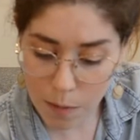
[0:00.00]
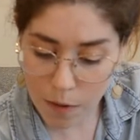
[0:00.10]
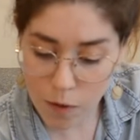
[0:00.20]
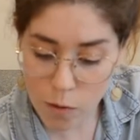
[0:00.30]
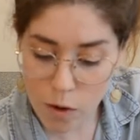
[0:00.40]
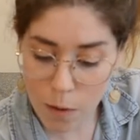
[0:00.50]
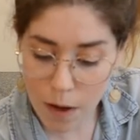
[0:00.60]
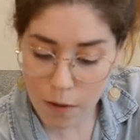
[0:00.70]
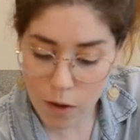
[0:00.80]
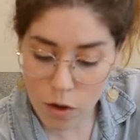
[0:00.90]
but if you don't
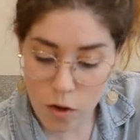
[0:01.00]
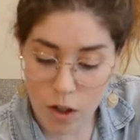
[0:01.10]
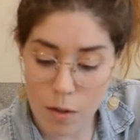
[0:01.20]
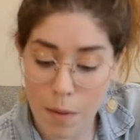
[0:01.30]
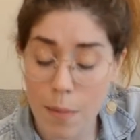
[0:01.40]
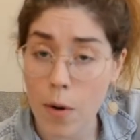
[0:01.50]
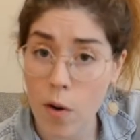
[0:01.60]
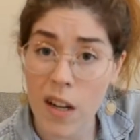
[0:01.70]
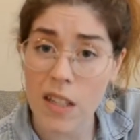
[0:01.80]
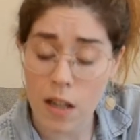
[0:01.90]
have construction paper
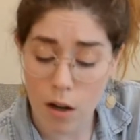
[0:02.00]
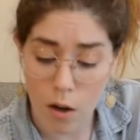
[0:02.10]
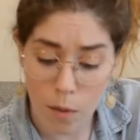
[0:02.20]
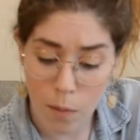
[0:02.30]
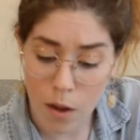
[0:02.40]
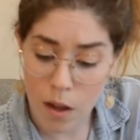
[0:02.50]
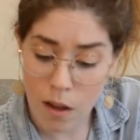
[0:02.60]
crayons at home,